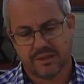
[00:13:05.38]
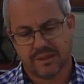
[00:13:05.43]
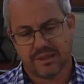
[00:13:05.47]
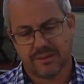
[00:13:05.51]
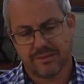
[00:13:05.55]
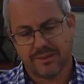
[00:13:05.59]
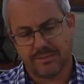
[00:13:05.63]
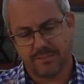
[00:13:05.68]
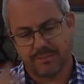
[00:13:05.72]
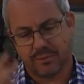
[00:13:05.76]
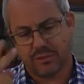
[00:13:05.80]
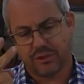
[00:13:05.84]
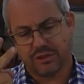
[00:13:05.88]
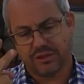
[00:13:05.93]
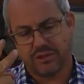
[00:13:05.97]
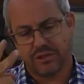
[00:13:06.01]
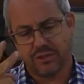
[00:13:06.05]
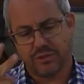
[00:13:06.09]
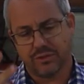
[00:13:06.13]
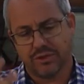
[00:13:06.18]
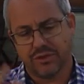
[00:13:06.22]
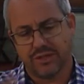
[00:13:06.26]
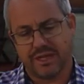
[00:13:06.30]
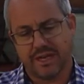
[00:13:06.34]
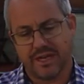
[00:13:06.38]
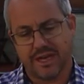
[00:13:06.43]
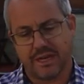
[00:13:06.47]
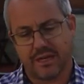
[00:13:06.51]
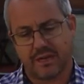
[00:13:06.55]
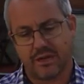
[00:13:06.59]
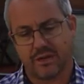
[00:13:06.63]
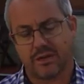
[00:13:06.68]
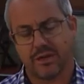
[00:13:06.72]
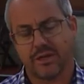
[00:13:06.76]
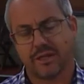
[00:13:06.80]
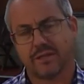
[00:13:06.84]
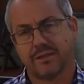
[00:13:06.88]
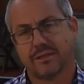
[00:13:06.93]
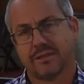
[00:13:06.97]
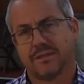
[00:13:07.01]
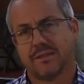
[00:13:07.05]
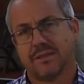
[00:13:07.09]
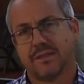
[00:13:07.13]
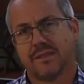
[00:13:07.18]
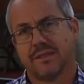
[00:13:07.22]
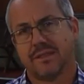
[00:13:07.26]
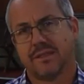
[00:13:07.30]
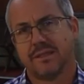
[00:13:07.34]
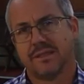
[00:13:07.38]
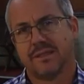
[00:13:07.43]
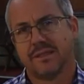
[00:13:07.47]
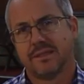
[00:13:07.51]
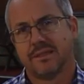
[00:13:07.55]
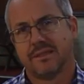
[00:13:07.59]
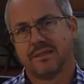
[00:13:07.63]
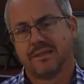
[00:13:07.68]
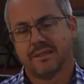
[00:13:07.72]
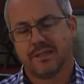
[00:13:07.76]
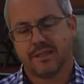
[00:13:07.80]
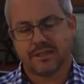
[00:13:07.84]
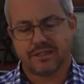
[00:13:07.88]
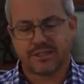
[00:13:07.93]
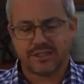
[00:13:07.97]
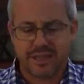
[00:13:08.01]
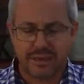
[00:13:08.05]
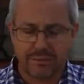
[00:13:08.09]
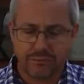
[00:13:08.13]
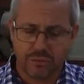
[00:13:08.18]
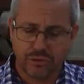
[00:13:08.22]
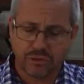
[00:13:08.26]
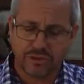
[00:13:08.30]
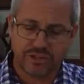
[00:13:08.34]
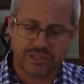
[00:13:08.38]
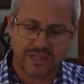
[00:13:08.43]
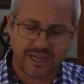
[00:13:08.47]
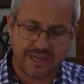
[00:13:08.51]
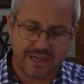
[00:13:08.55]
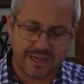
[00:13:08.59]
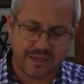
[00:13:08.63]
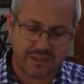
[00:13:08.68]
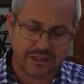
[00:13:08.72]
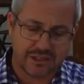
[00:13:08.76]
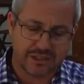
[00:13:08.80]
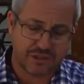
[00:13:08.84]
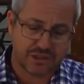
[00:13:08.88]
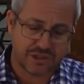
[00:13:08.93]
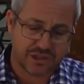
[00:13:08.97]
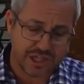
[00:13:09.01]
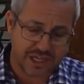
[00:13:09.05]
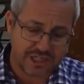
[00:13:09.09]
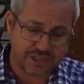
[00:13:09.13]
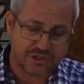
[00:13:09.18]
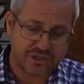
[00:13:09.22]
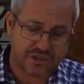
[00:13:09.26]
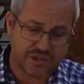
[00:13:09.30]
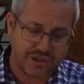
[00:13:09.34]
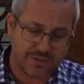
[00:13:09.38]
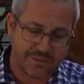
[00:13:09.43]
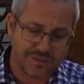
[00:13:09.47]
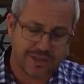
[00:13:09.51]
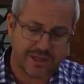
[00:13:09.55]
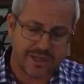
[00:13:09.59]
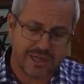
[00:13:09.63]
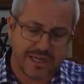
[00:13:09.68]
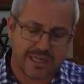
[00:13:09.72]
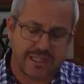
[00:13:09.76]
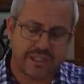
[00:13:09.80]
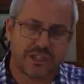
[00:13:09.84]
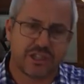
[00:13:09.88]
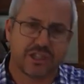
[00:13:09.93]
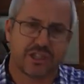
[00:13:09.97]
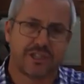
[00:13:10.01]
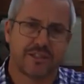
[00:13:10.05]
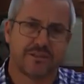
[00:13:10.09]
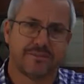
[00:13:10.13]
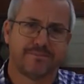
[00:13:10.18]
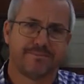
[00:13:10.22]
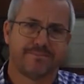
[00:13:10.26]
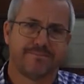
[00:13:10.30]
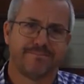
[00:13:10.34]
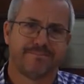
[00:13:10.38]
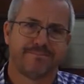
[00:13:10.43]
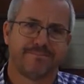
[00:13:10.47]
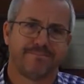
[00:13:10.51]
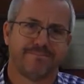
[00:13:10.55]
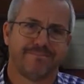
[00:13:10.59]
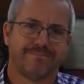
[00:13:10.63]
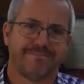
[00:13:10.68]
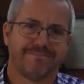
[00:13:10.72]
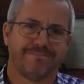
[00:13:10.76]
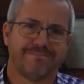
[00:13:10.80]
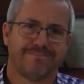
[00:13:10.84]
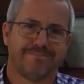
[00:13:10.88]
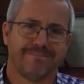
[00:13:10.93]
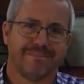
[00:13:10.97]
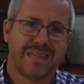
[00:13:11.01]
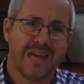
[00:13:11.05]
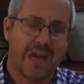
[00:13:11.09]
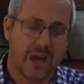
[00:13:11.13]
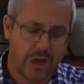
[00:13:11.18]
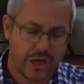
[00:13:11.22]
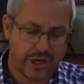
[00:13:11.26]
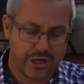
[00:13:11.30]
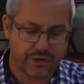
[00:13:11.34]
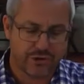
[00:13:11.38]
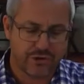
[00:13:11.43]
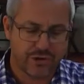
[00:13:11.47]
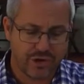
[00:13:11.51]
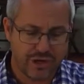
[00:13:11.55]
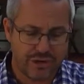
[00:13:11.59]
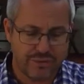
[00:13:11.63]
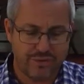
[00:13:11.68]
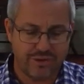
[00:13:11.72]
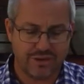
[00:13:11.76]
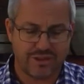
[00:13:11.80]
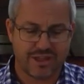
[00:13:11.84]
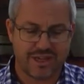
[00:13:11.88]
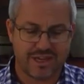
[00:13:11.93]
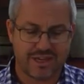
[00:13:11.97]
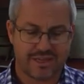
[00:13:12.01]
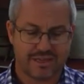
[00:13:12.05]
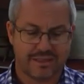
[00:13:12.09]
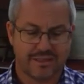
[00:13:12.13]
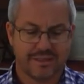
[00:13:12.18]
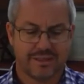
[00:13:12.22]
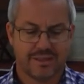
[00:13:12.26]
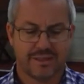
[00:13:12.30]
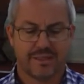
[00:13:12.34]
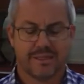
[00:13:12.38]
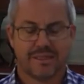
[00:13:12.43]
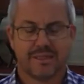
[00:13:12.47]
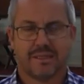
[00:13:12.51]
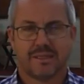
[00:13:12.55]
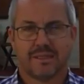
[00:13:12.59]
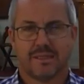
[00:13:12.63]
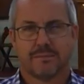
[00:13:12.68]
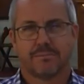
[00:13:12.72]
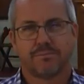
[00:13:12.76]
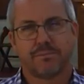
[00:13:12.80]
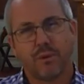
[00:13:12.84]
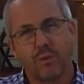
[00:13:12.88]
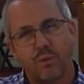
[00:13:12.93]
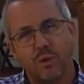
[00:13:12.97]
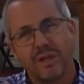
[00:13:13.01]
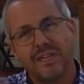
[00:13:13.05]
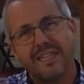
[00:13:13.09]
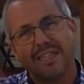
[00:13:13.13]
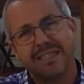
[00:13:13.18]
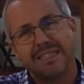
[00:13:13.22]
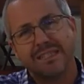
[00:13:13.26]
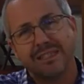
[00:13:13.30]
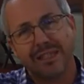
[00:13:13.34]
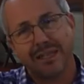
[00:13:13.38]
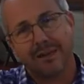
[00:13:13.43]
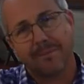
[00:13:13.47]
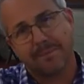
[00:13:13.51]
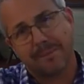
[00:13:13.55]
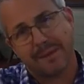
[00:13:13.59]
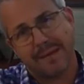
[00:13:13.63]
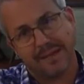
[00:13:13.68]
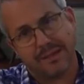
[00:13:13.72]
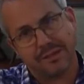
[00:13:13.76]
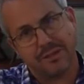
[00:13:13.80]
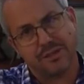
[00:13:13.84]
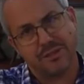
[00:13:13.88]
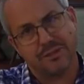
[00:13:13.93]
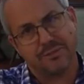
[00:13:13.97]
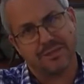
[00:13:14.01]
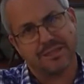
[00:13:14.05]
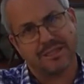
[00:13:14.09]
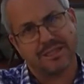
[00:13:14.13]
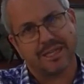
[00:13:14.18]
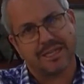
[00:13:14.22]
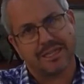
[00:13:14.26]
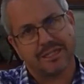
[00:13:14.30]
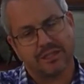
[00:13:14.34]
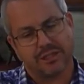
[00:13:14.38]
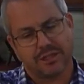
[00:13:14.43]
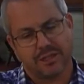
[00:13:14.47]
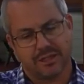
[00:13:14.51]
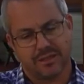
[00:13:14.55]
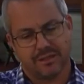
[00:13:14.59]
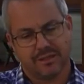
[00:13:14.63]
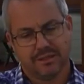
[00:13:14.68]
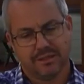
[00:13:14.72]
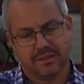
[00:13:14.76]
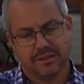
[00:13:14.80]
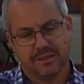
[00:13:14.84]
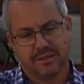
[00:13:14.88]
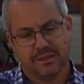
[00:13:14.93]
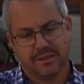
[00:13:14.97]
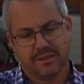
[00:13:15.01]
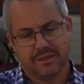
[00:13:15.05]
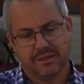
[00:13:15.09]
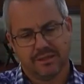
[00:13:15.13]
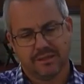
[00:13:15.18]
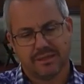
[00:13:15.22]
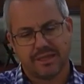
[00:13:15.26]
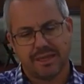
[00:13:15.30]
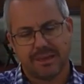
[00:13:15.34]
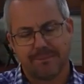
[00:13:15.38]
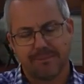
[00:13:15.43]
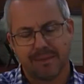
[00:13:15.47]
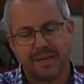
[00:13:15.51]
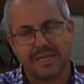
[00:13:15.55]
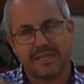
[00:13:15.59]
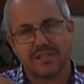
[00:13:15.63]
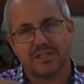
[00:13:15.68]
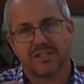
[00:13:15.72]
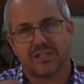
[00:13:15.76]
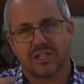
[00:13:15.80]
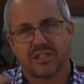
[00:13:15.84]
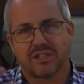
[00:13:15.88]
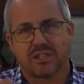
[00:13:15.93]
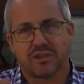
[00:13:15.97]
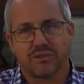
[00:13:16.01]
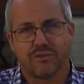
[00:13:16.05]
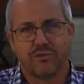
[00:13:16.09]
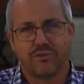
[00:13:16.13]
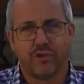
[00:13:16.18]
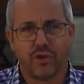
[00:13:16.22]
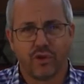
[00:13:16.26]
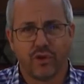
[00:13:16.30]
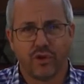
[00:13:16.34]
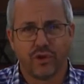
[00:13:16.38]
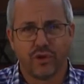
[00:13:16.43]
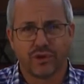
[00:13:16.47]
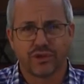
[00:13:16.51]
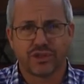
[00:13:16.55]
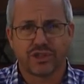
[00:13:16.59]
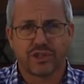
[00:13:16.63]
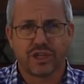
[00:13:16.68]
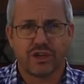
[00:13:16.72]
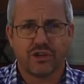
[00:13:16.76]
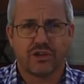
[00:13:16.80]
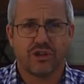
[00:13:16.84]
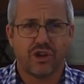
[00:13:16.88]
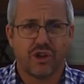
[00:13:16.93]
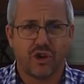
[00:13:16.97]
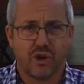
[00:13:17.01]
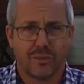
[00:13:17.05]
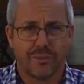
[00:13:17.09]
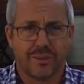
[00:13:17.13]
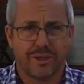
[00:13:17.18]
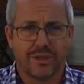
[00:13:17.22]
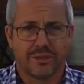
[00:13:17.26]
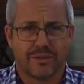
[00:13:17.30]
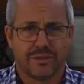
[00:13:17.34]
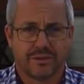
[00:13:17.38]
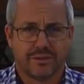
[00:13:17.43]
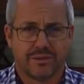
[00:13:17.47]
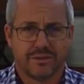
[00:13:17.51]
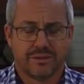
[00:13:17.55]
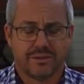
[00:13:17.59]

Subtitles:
I'm at point two on the outline. Some will say it's just human nature. Now, I agree with that. But what is it about human nature that makes such a fall so common?